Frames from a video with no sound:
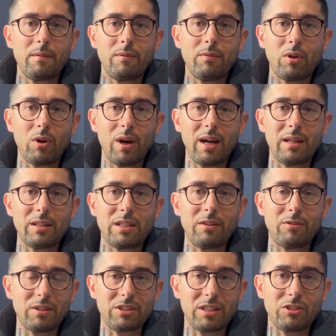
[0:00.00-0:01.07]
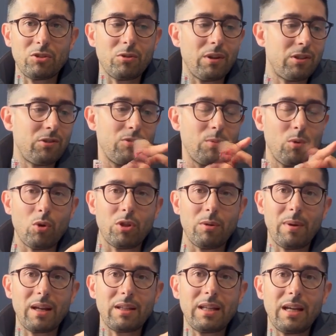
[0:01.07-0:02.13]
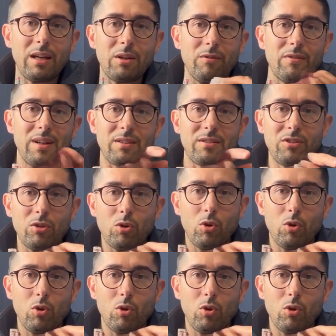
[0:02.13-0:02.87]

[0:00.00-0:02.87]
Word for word: variety of accessories from automatic air vents